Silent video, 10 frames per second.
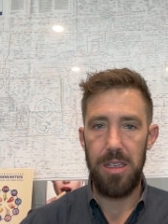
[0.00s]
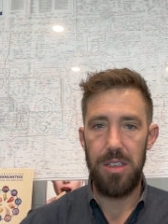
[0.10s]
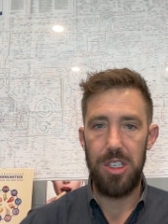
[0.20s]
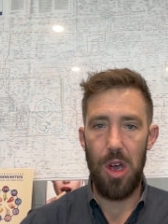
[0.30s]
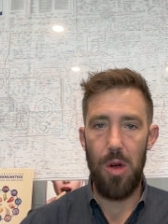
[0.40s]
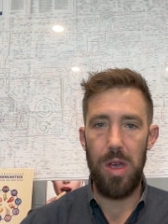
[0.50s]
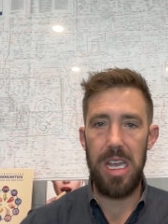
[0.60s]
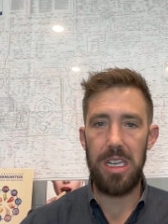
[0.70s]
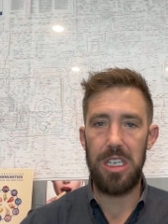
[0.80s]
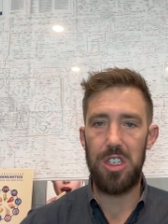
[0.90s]
So
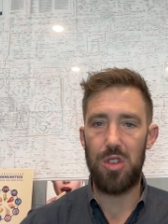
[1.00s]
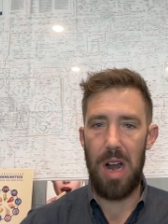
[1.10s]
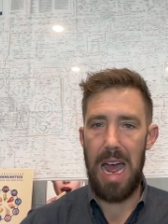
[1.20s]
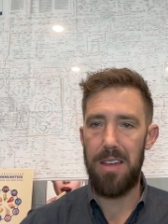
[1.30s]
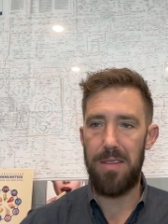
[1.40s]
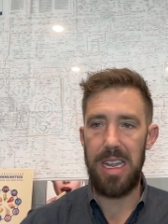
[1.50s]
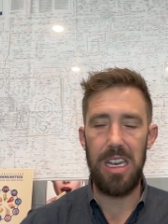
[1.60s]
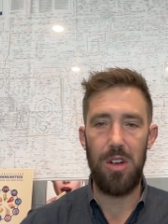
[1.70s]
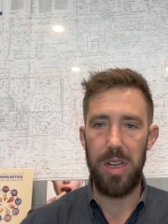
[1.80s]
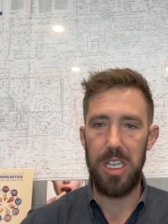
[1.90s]
it can drive
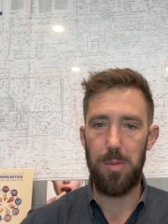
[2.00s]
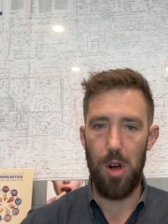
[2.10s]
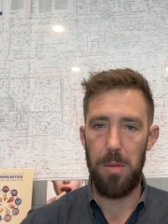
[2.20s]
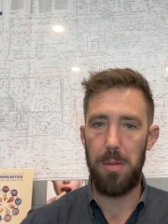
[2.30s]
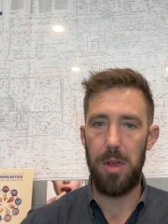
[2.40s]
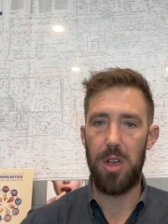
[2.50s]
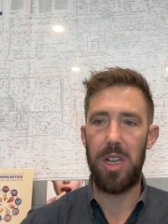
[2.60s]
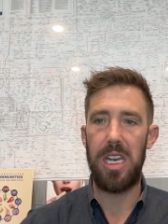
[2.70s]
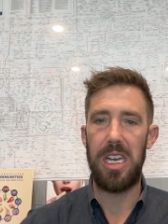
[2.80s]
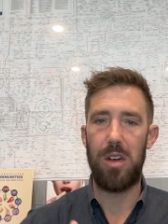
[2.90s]
increased
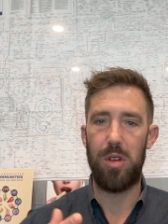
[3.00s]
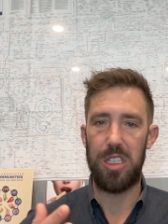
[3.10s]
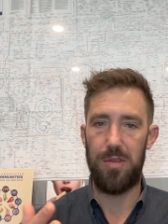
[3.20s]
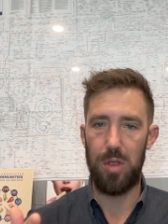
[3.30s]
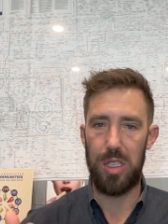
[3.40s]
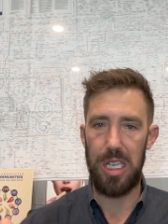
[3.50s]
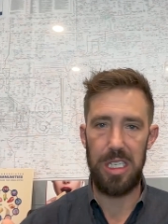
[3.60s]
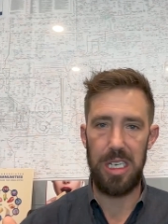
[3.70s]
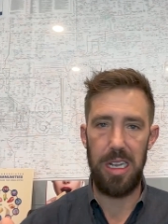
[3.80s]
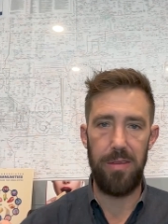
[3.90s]
permeability and increased food
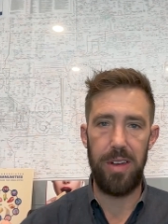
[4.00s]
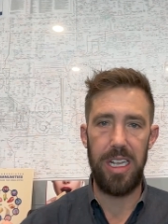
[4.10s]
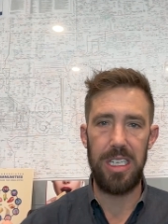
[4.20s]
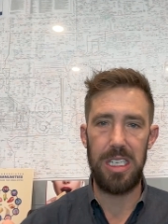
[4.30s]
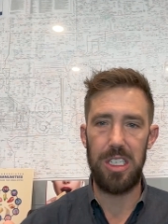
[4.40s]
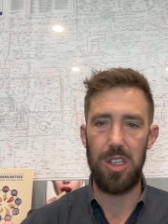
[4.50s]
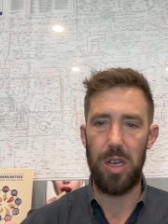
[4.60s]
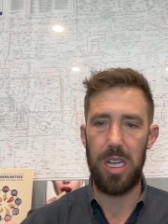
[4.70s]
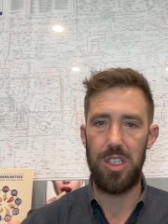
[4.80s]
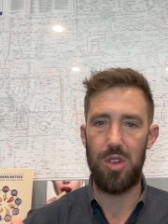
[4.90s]
sensitivities. And so it
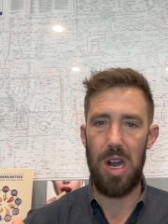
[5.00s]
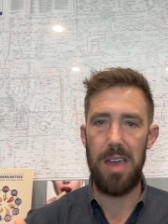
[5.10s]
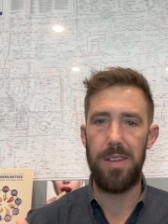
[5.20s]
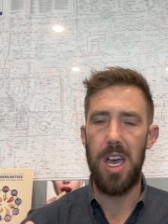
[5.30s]
can drive